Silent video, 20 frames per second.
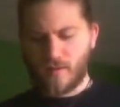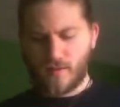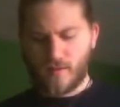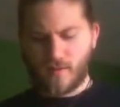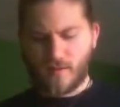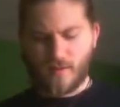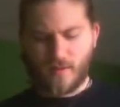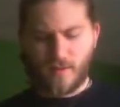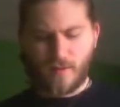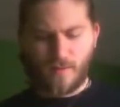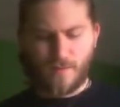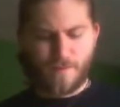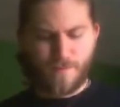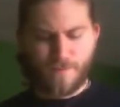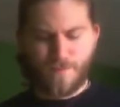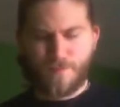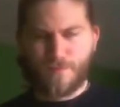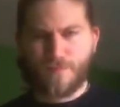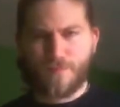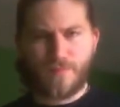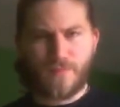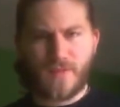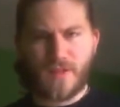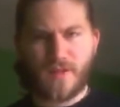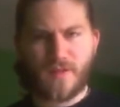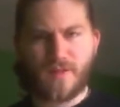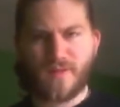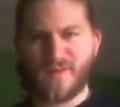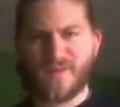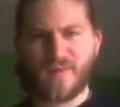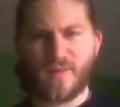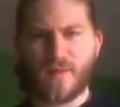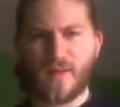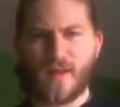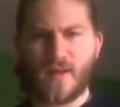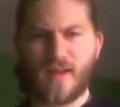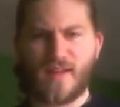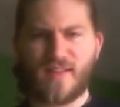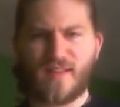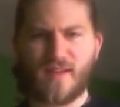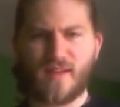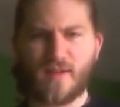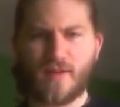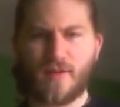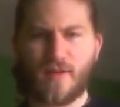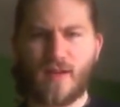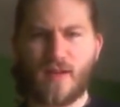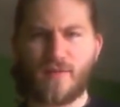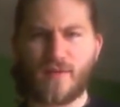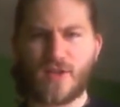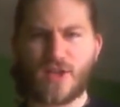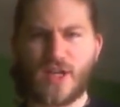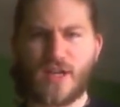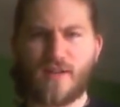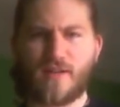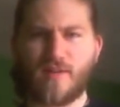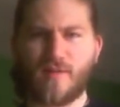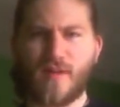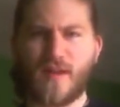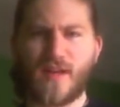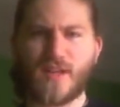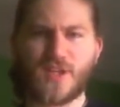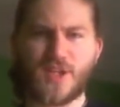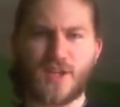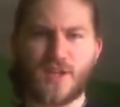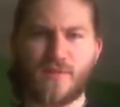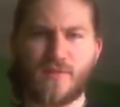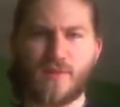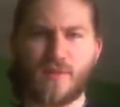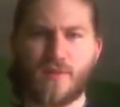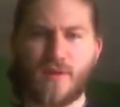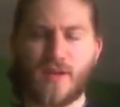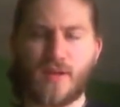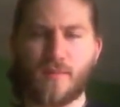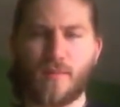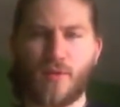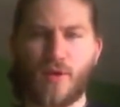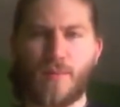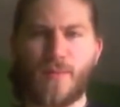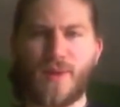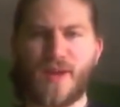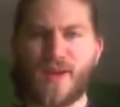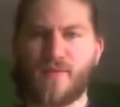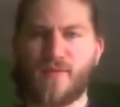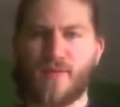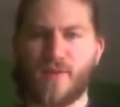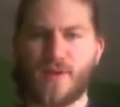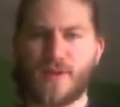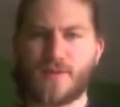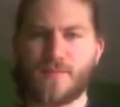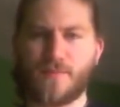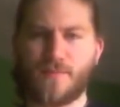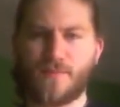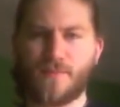So I think you only have a chance to catch it if you're really prepared for it.